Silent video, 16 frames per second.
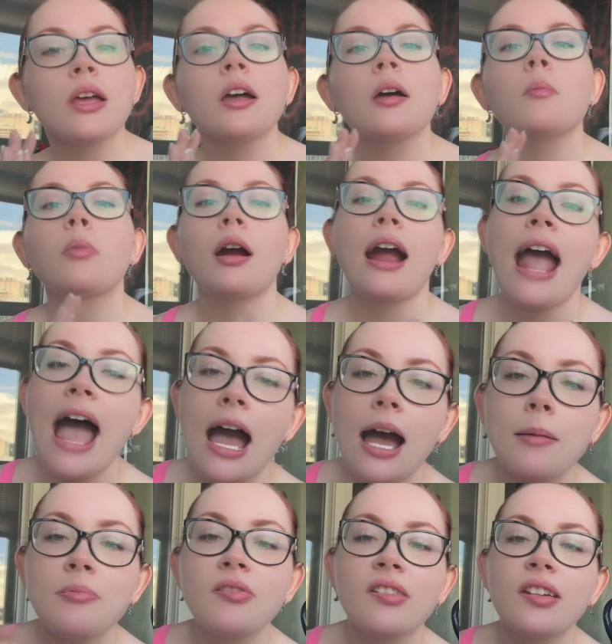
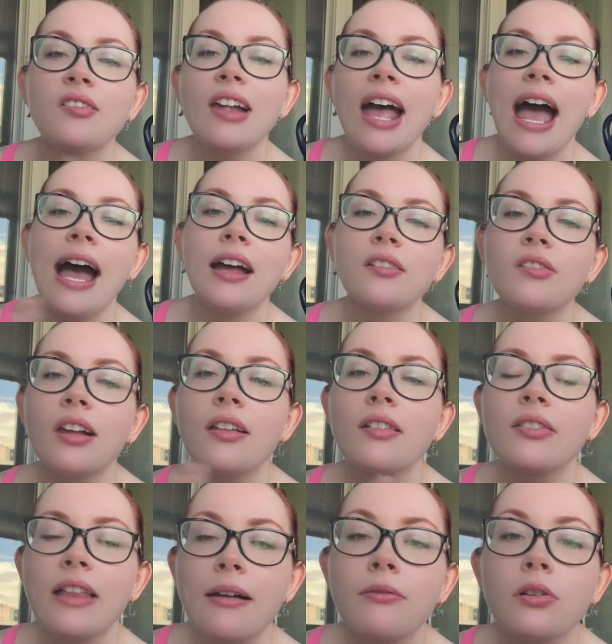Perhaps this adds a
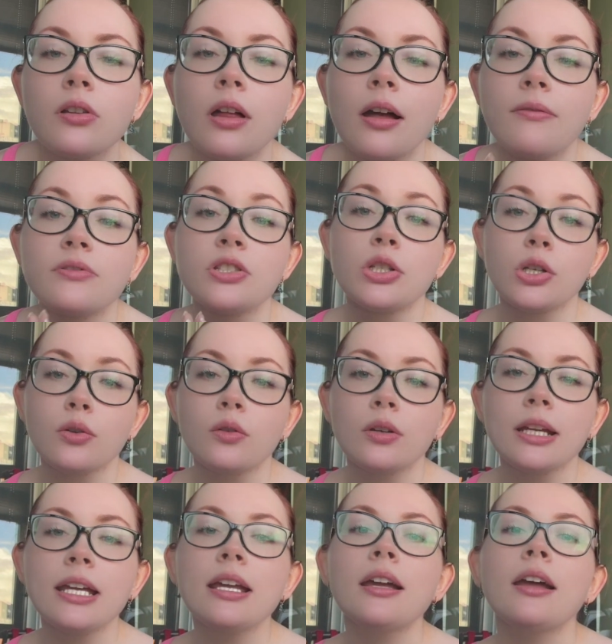level of
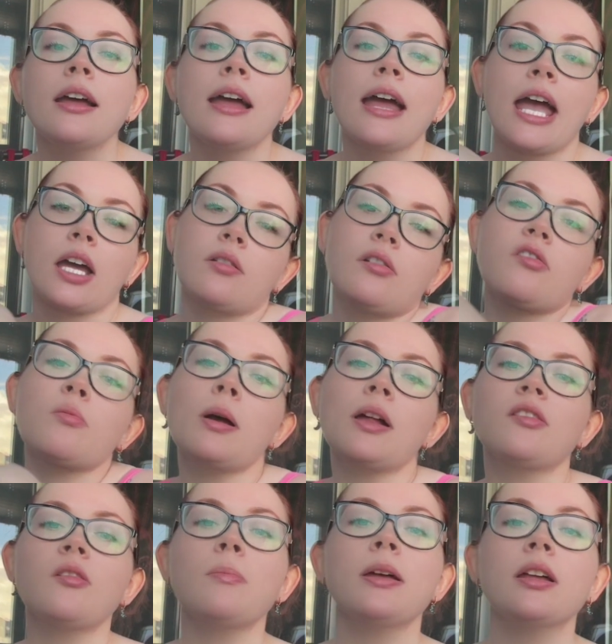duty and
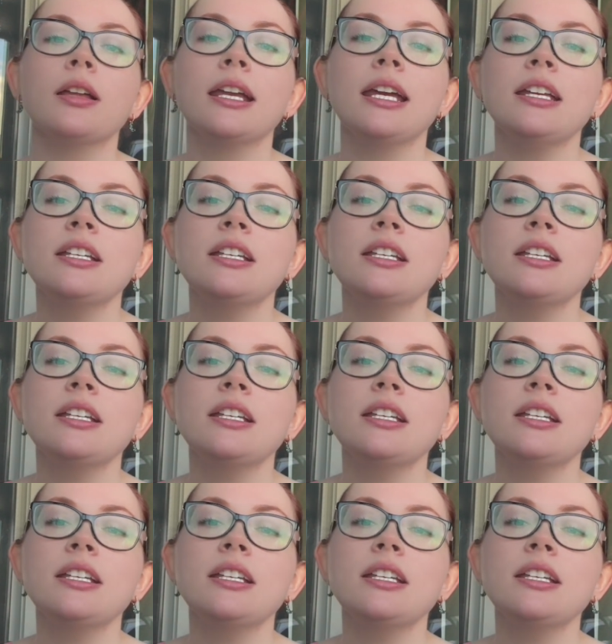responsibility